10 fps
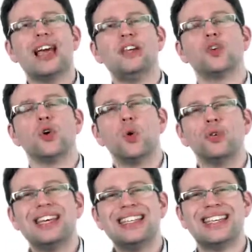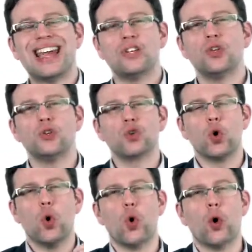a so-called
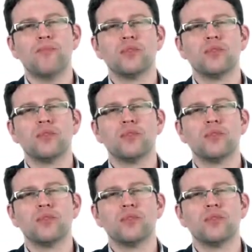z-score.